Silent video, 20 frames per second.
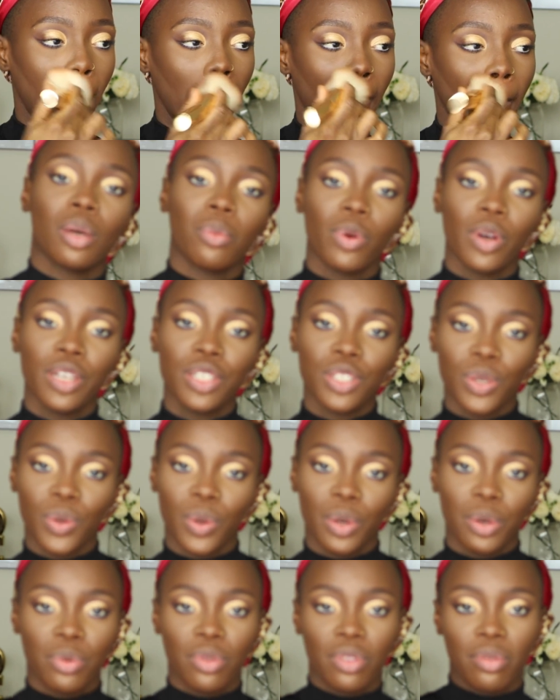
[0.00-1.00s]
So I'm going to
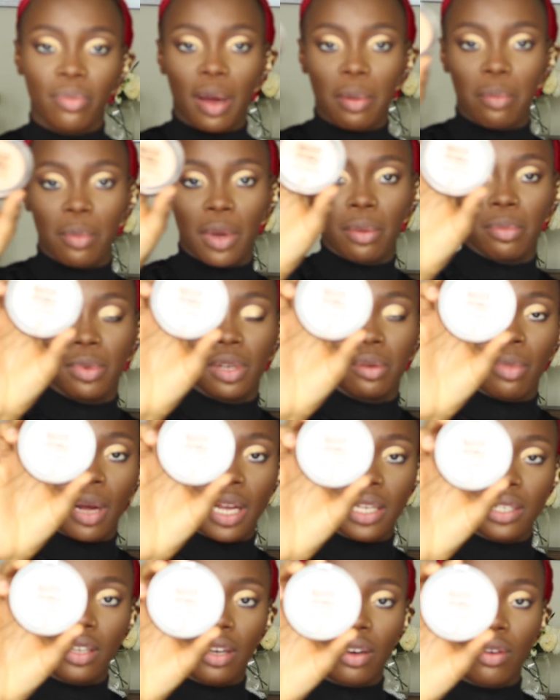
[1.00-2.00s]
go in with my Maybelline
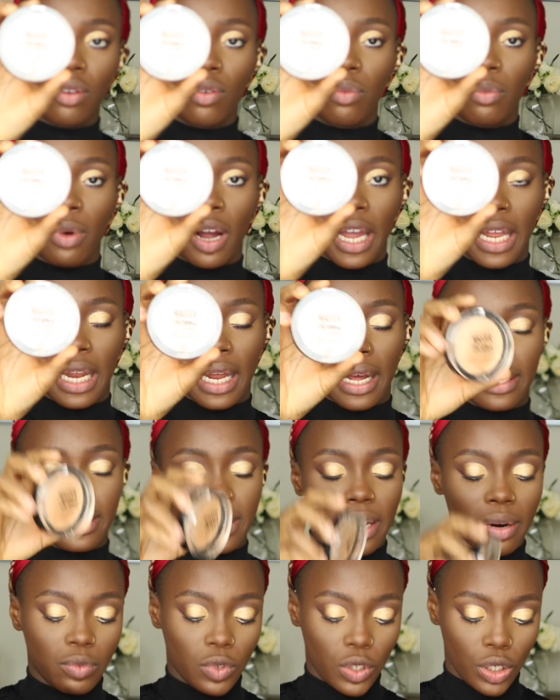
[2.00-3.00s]
Master Chrome
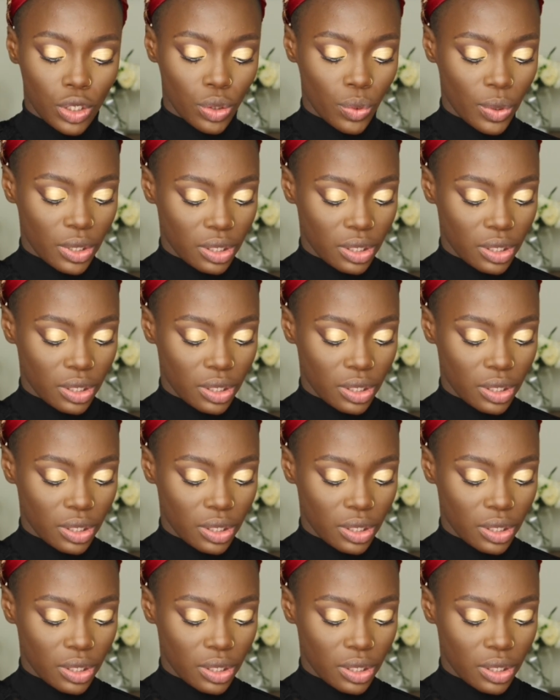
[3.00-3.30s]
highlighter. I'm just